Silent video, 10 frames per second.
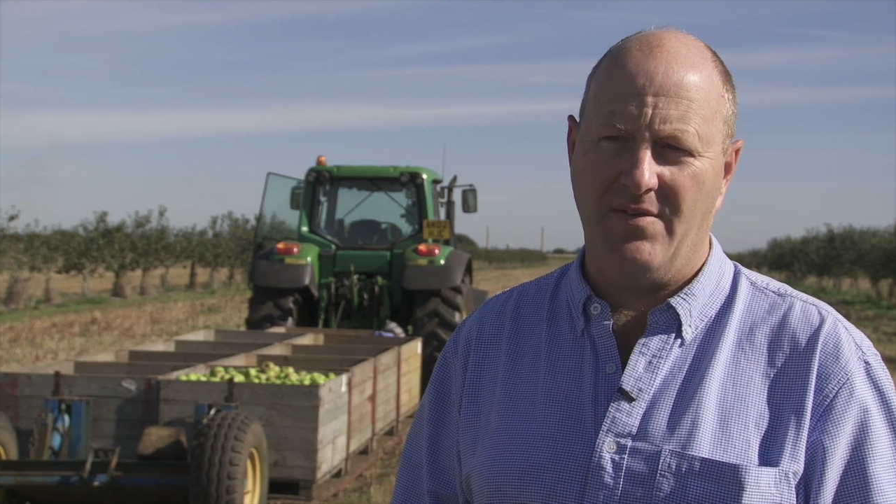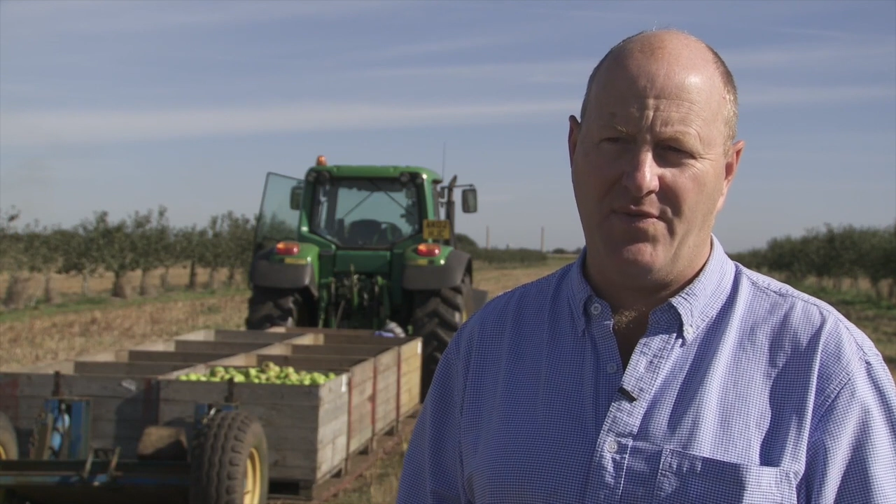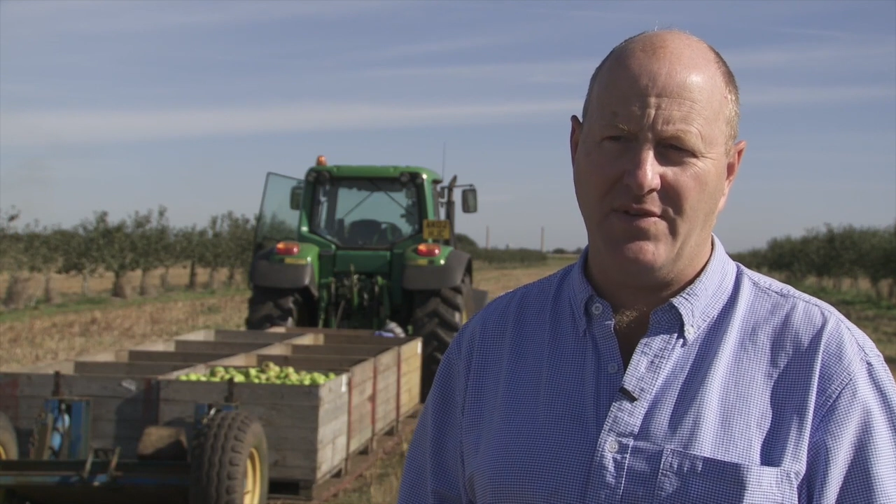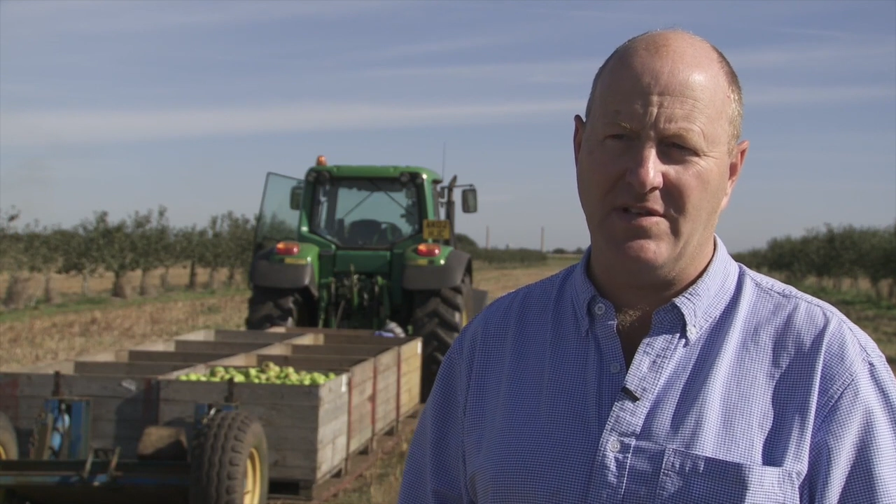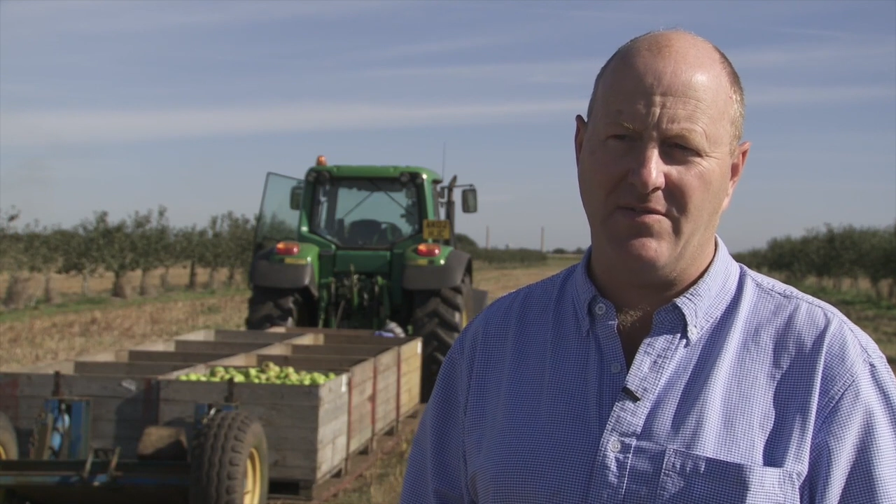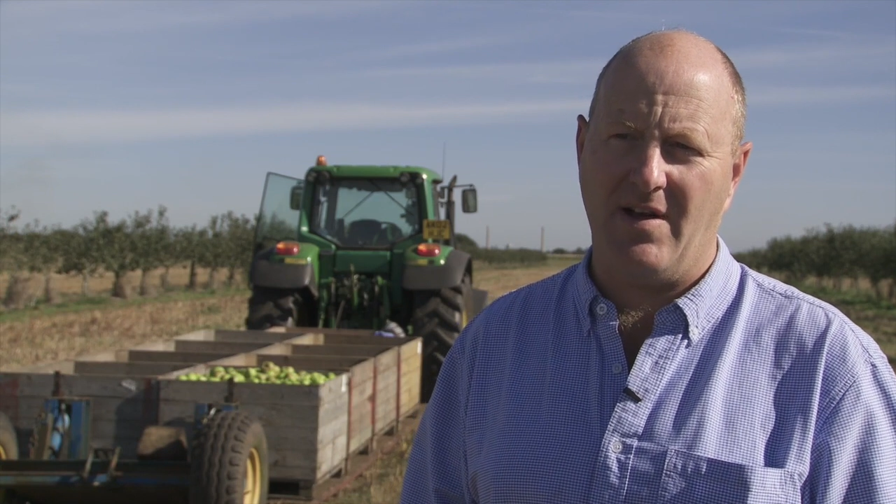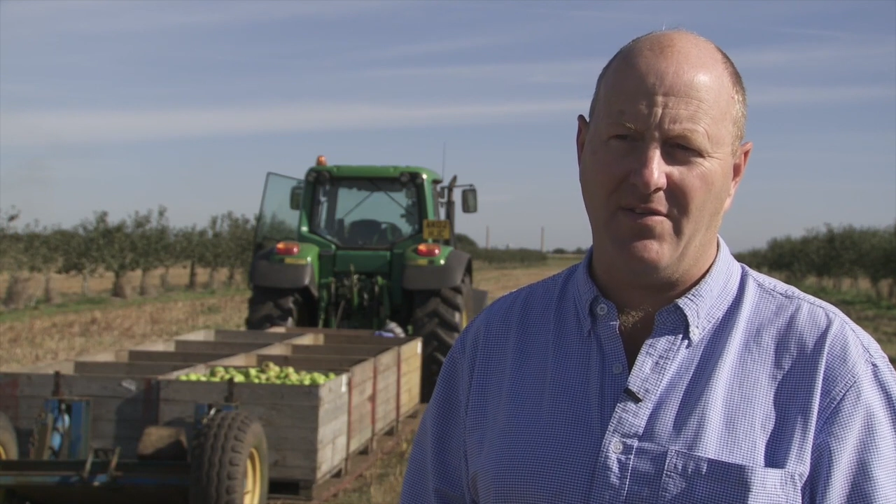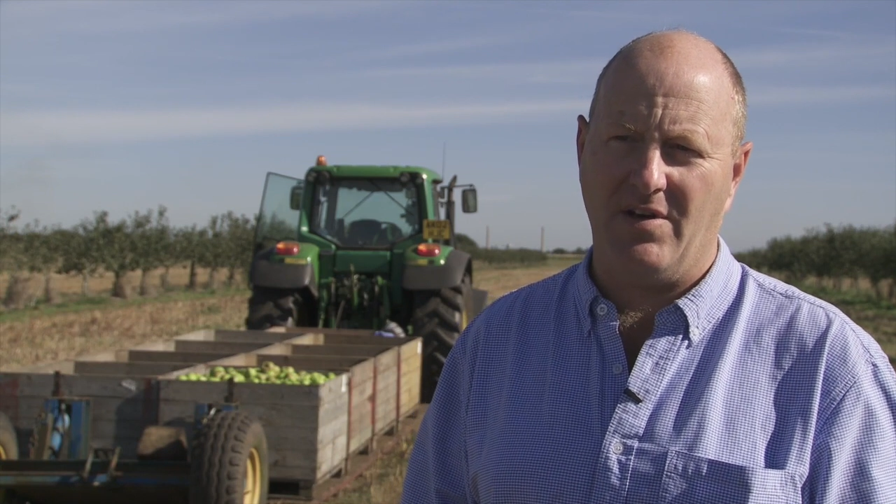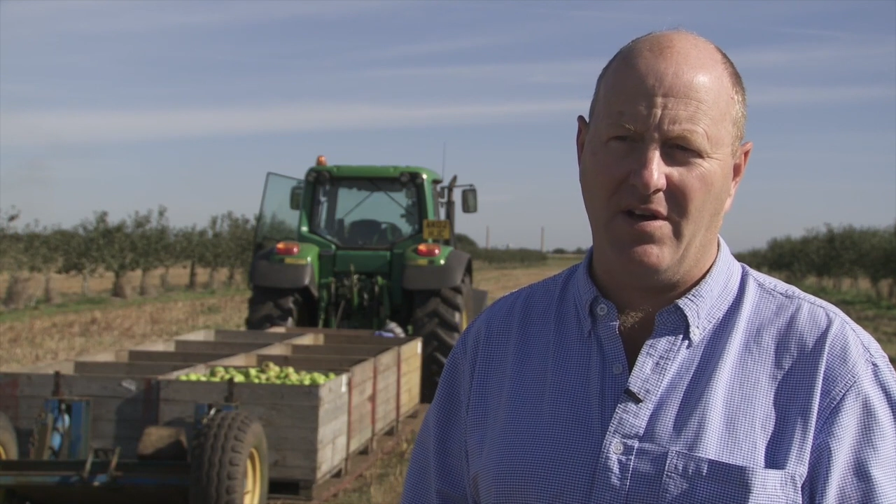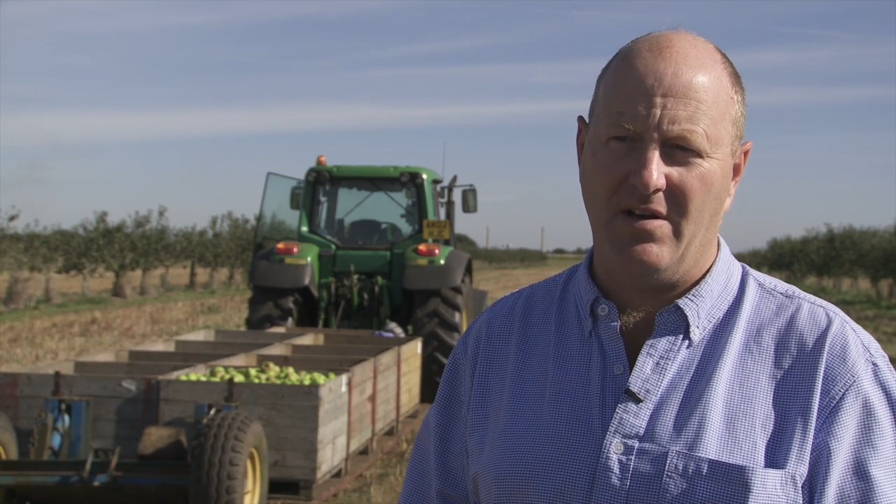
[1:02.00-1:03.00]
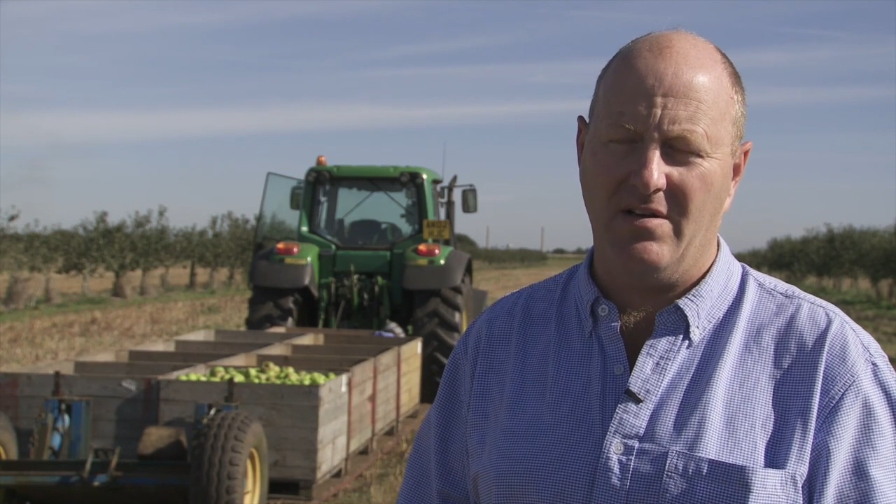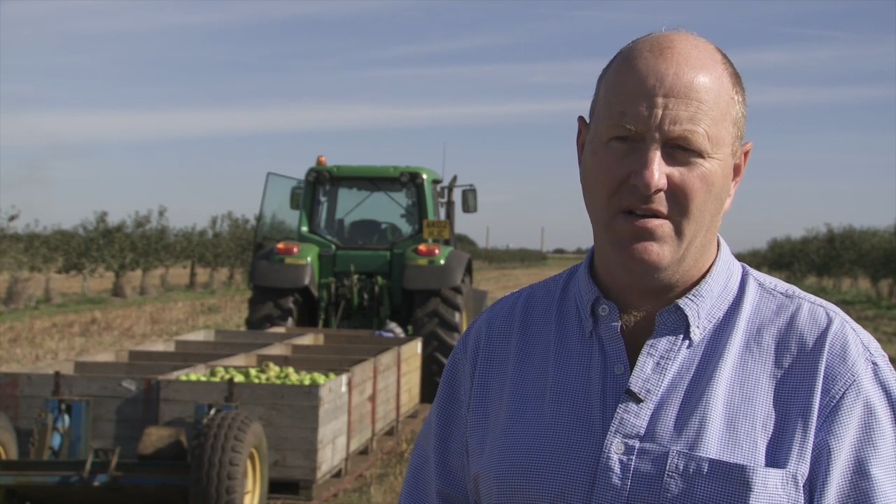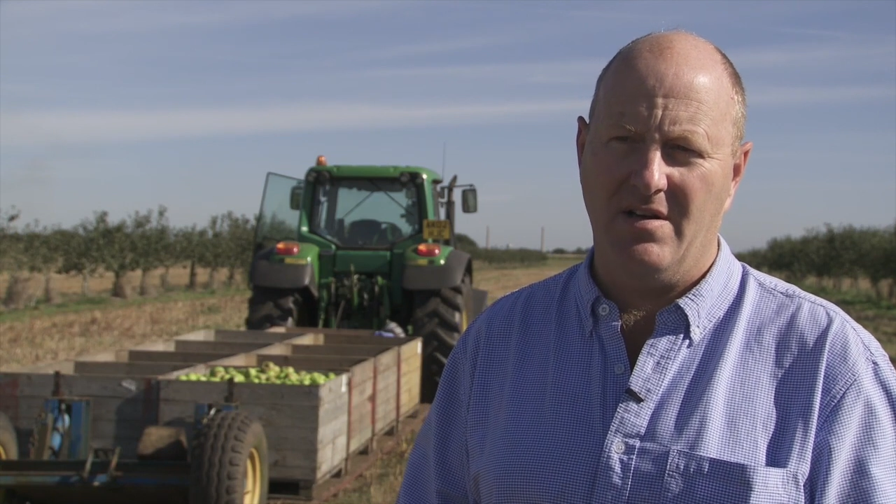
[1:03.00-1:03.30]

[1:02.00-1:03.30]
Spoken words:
and fitting around our